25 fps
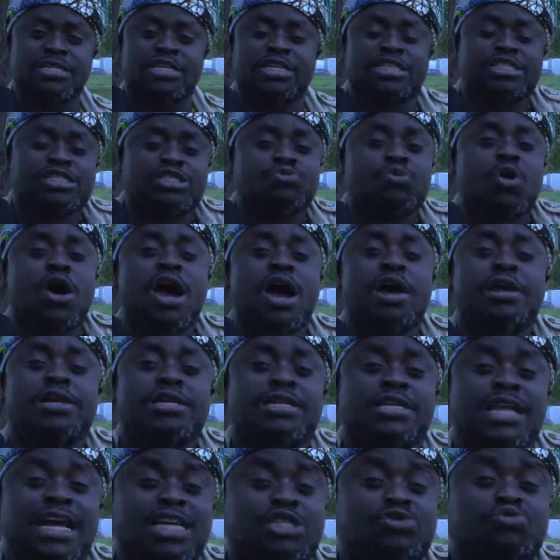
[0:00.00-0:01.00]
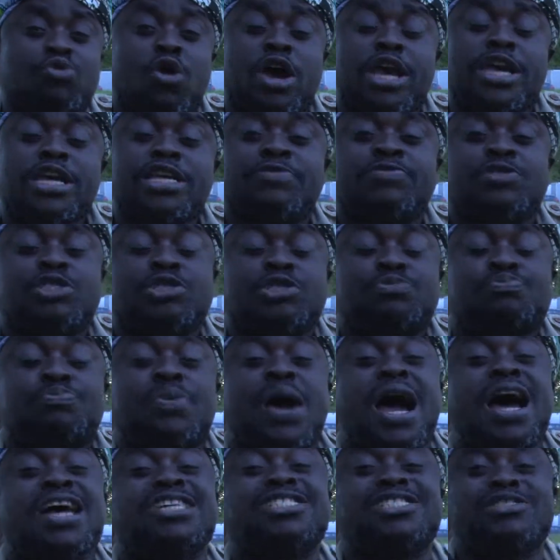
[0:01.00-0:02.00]
That's what
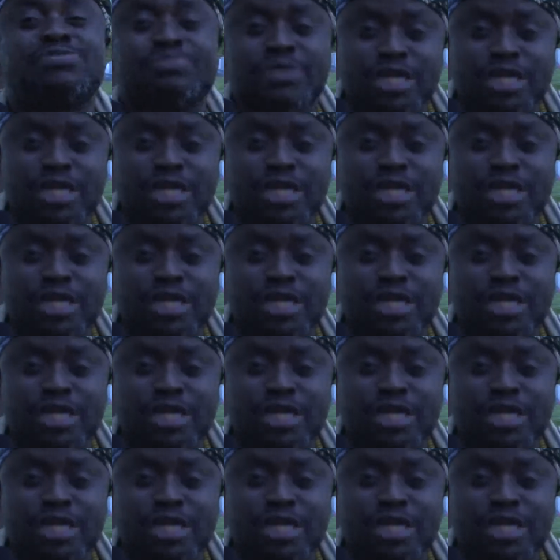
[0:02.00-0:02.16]
inspires